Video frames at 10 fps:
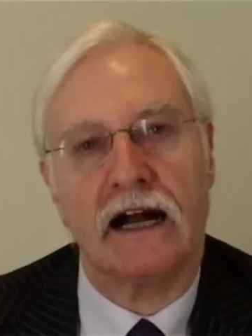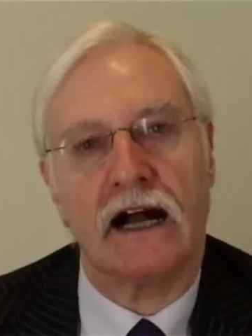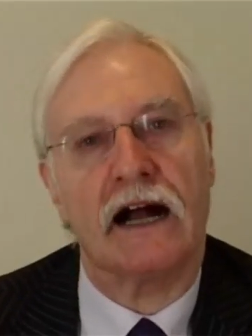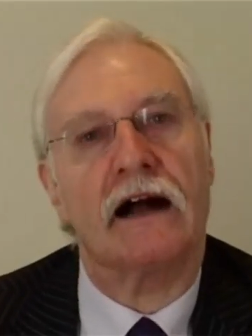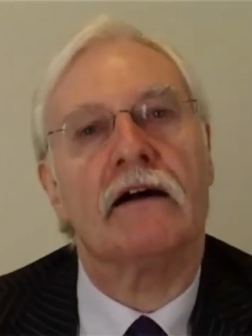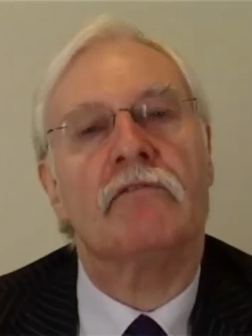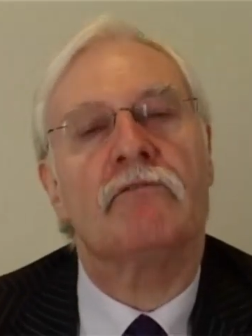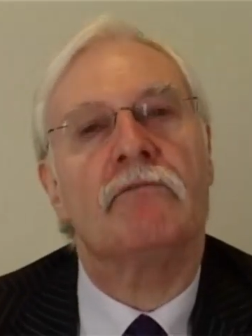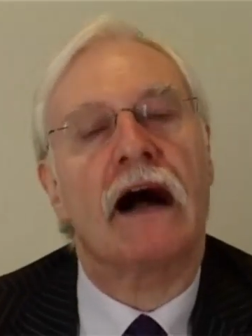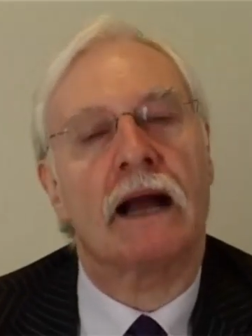I'm
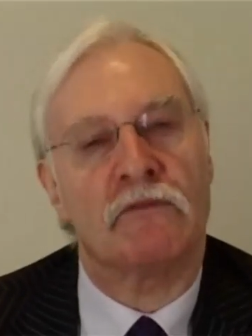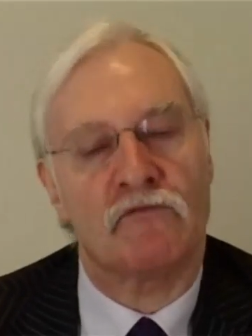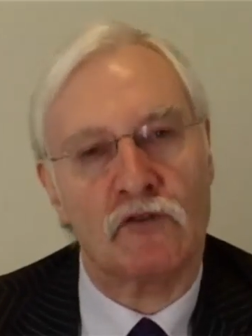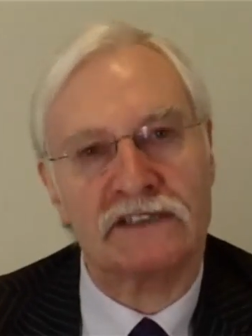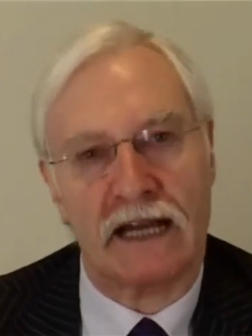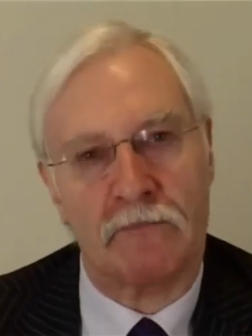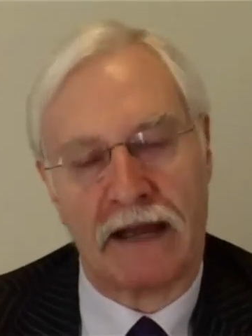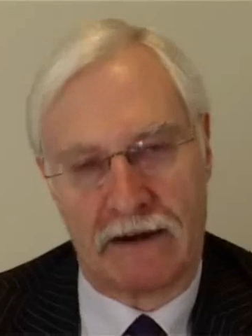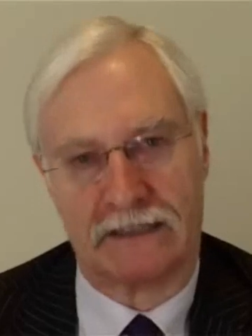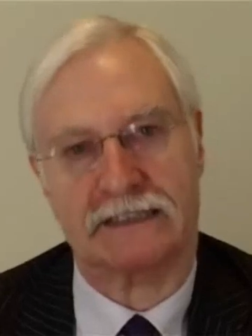a full-time
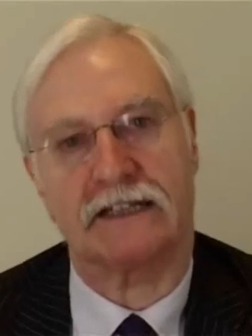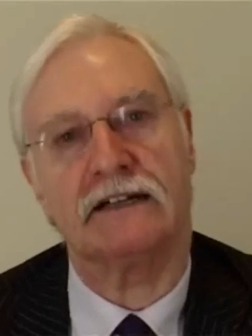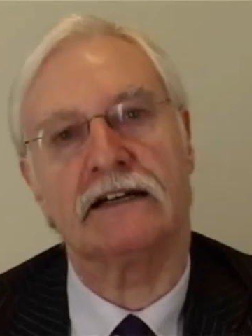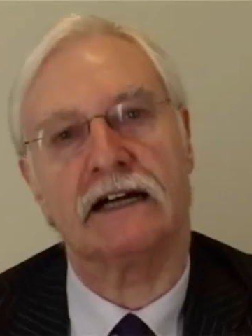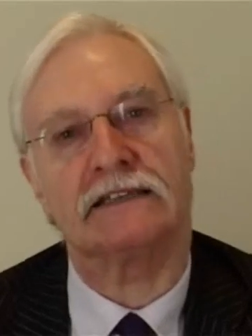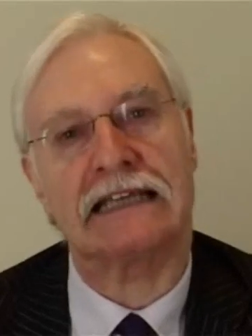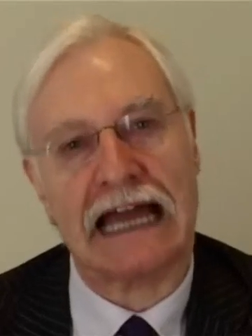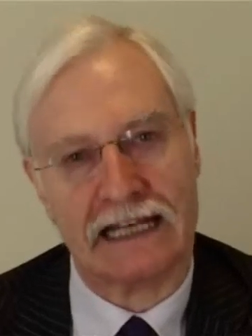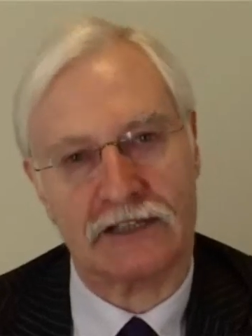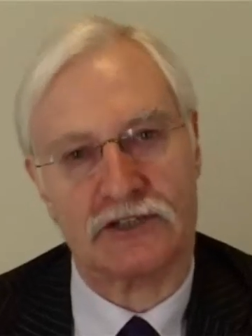barrister at
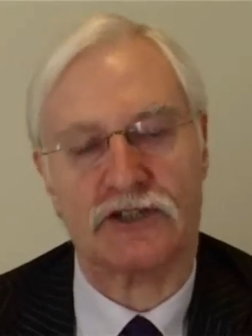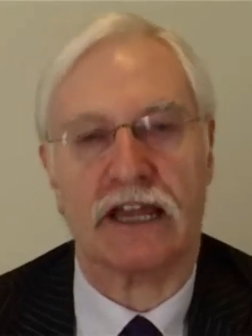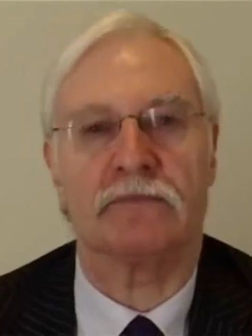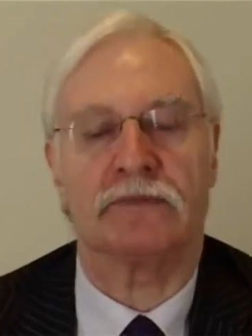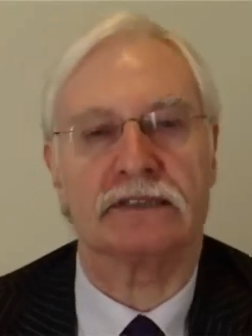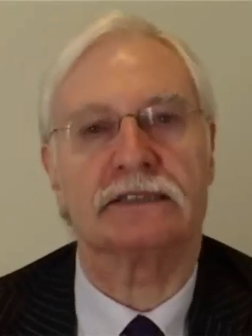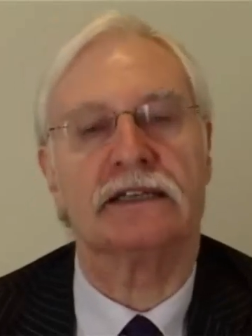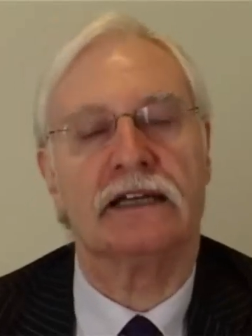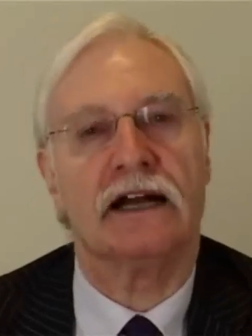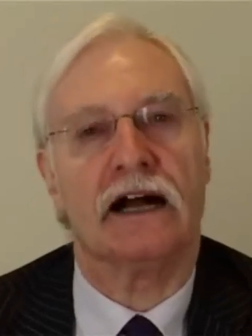Atlas Chambers
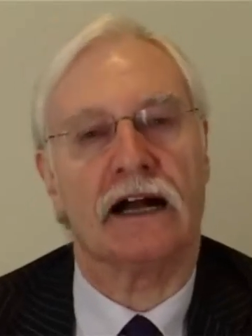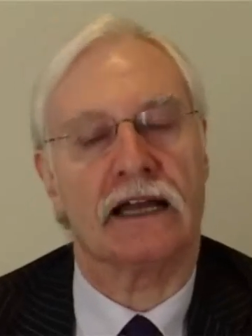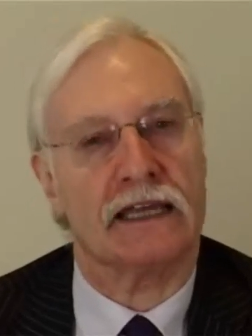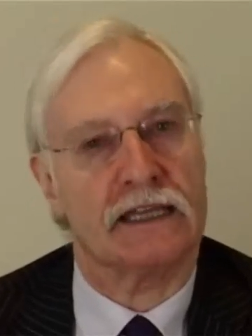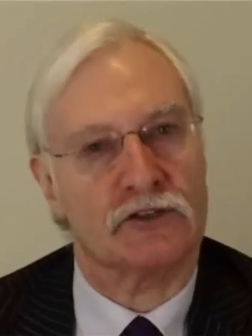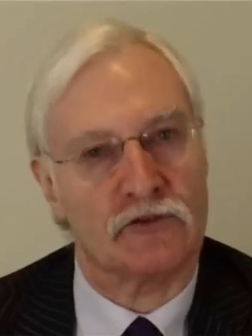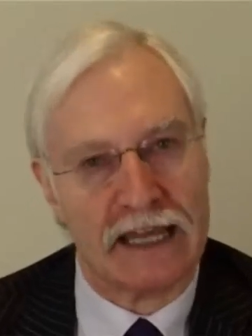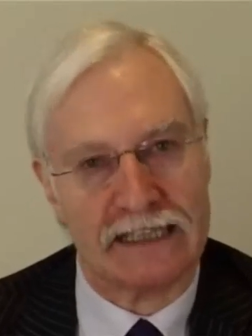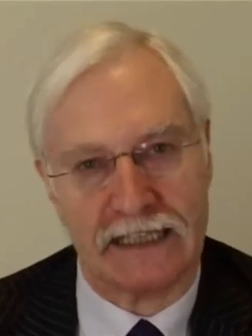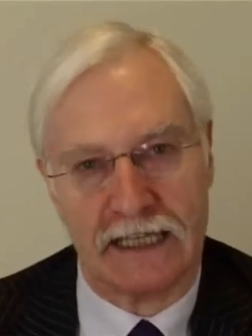in
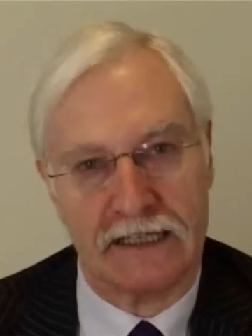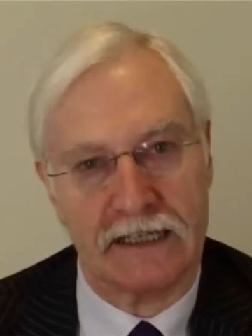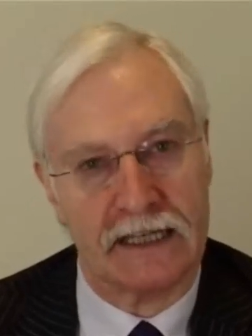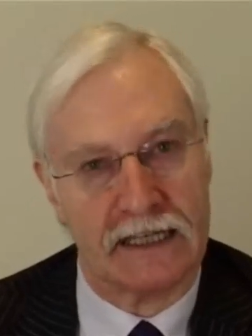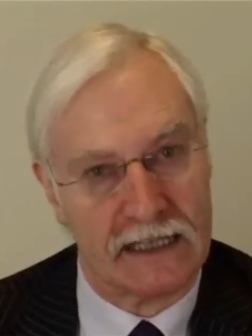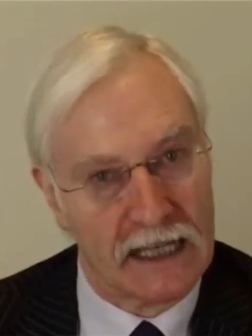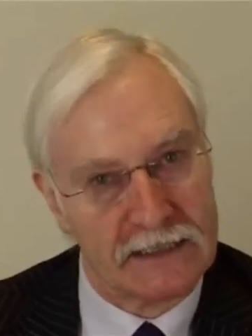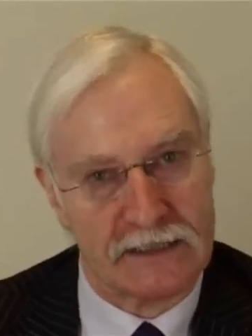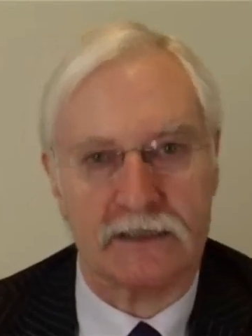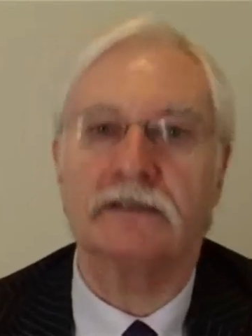Gray's Inn in
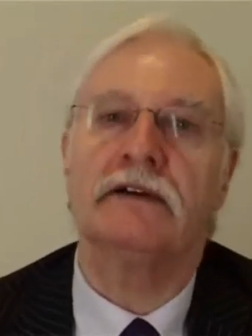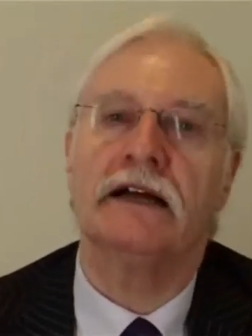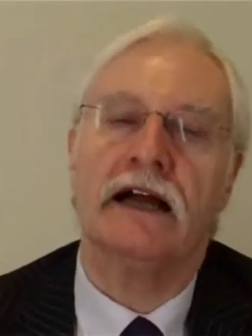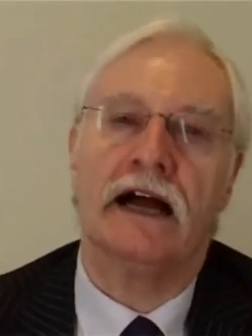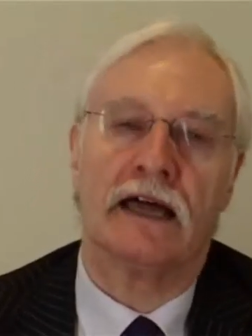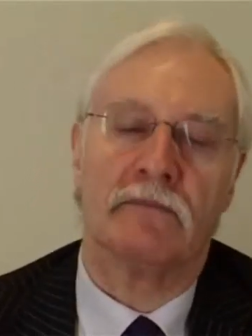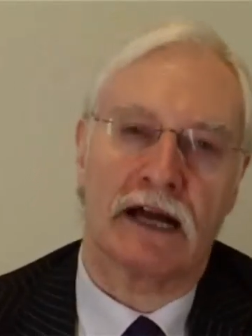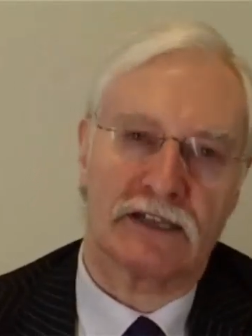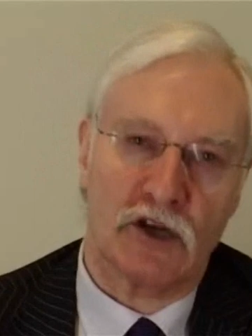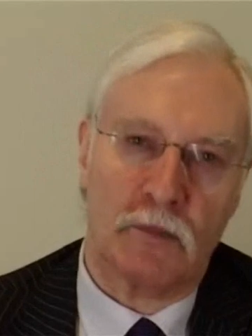London, and
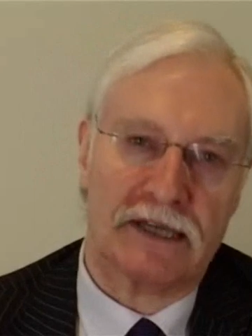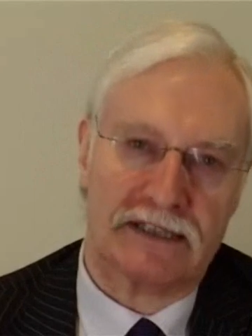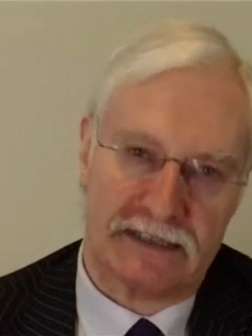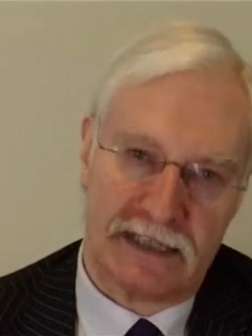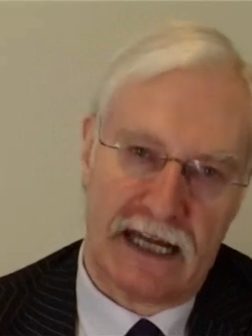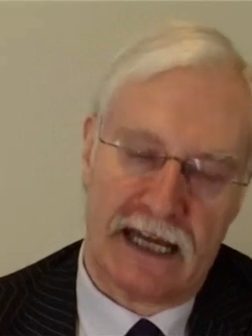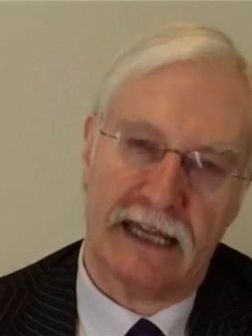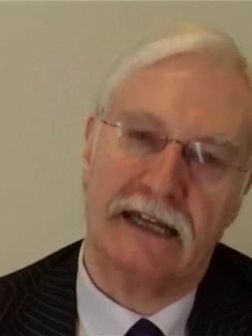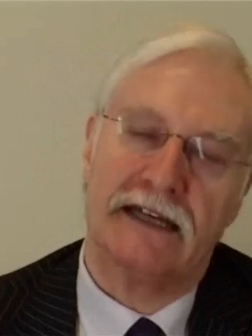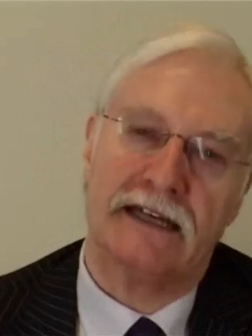my topic
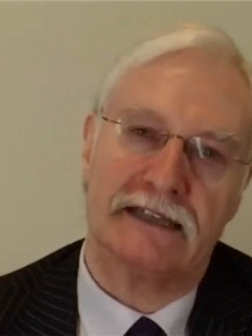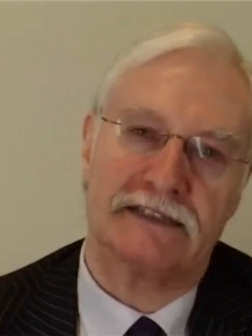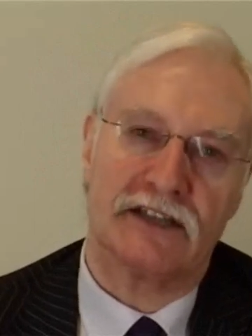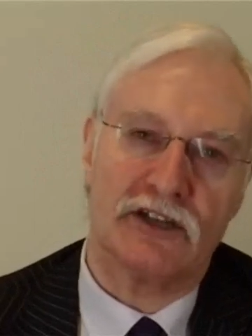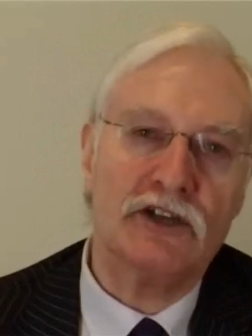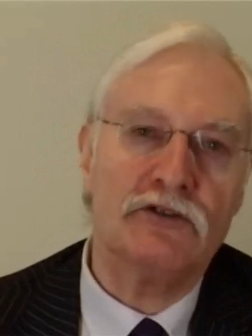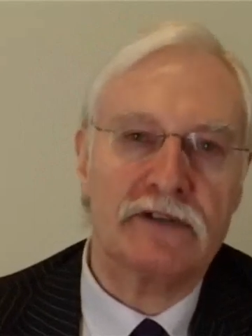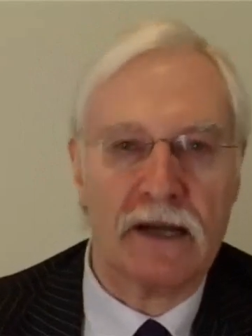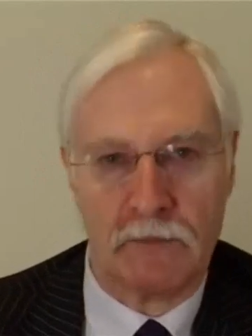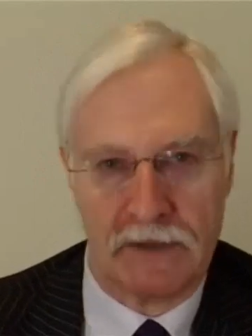today is the New
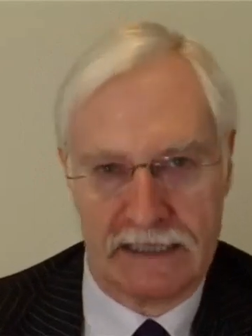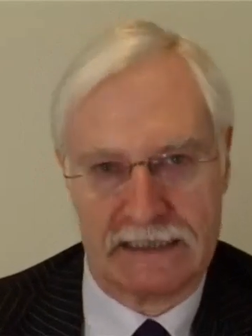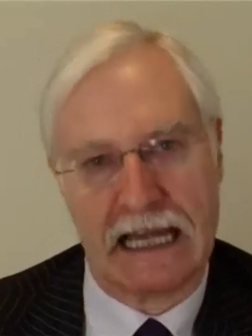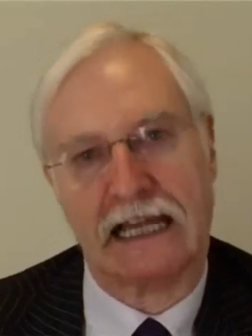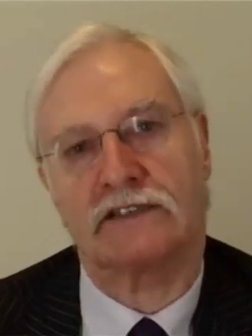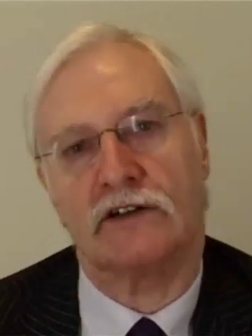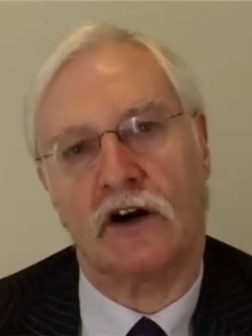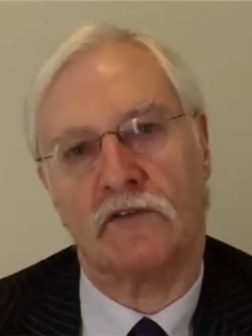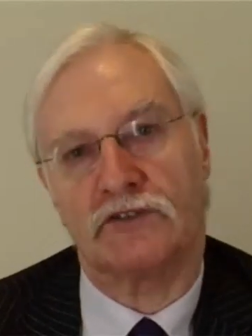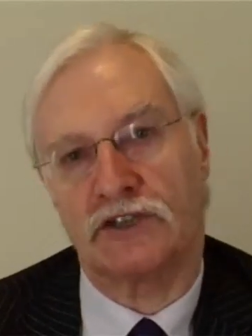Companies Act
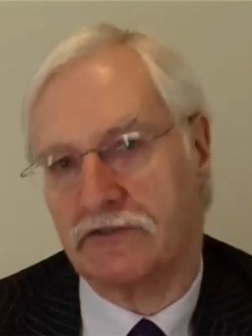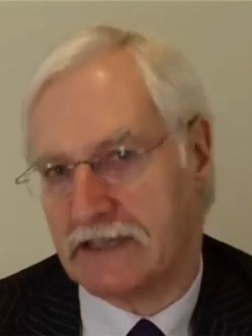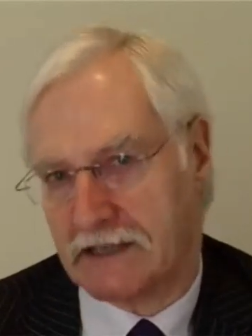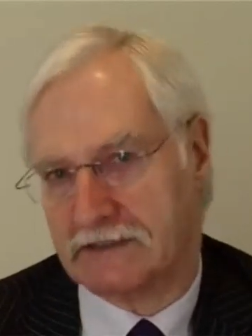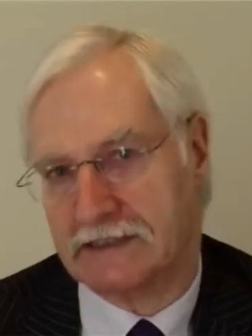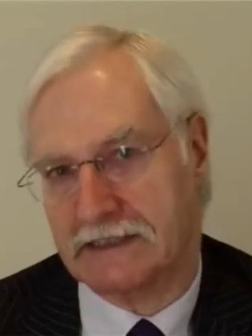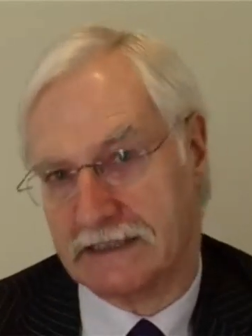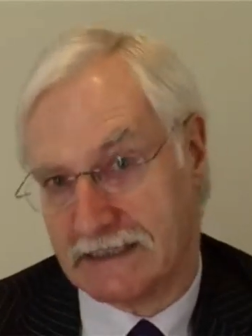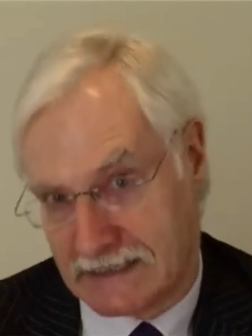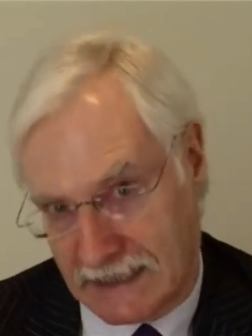of
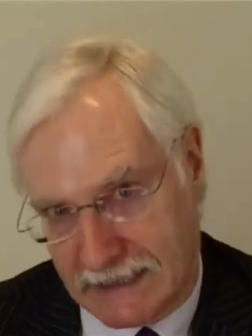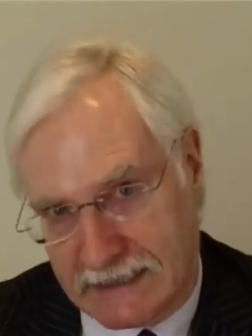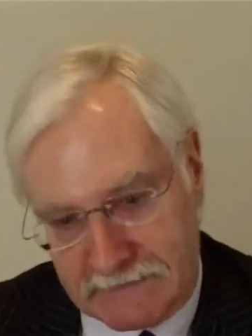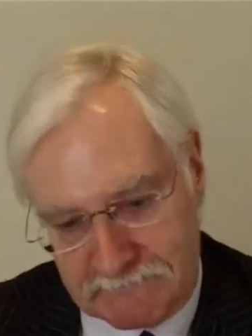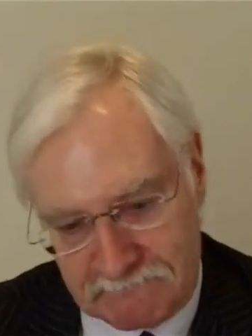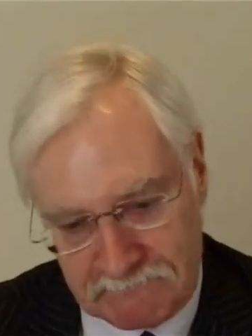2006.